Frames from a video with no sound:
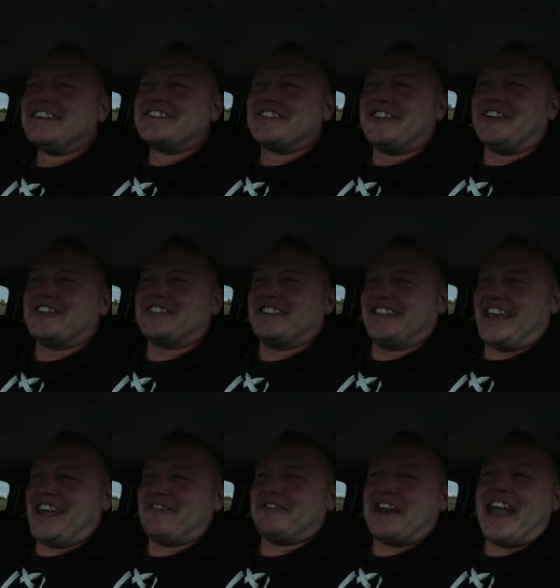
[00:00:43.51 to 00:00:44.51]
So
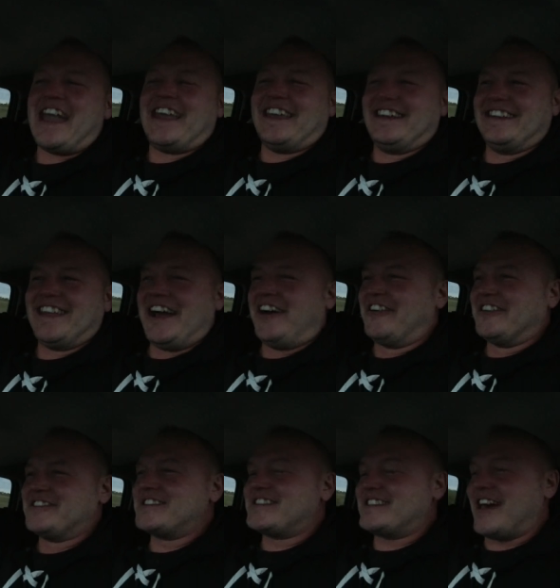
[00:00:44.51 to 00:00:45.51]
today we're heading down
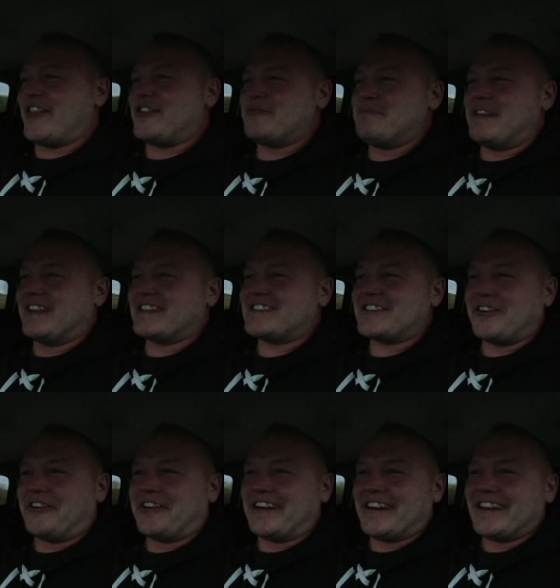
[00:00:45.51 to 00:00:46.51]
in southern
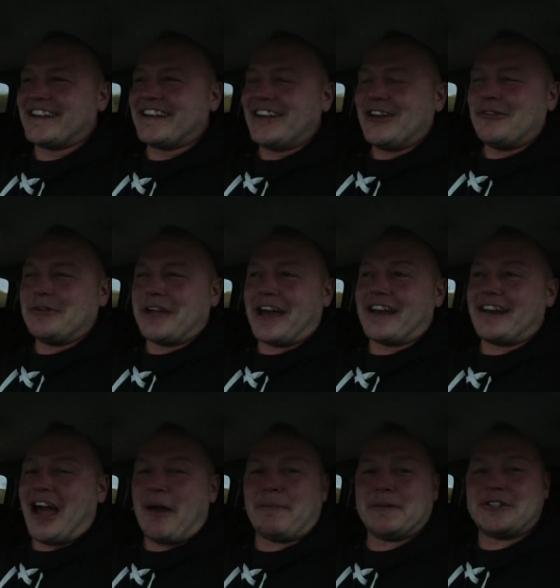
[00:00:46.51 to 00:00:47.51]
Minnesota we got
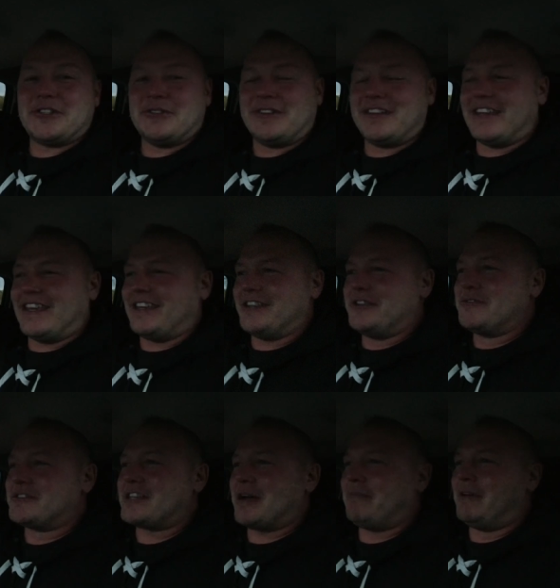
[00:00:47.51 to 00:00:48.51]
an opportunity to
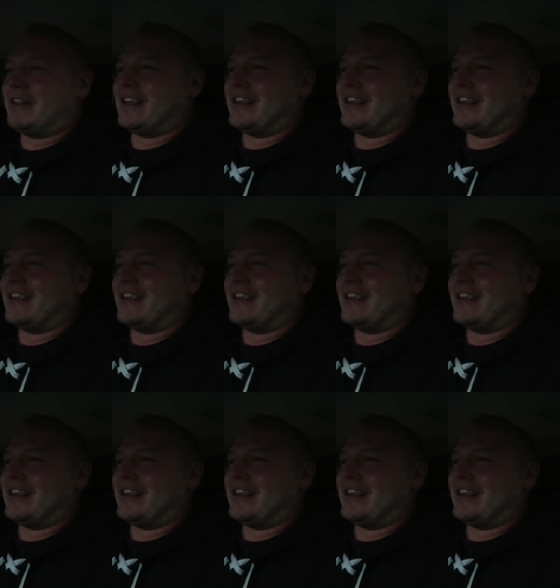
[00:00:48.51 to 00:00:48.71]
do something a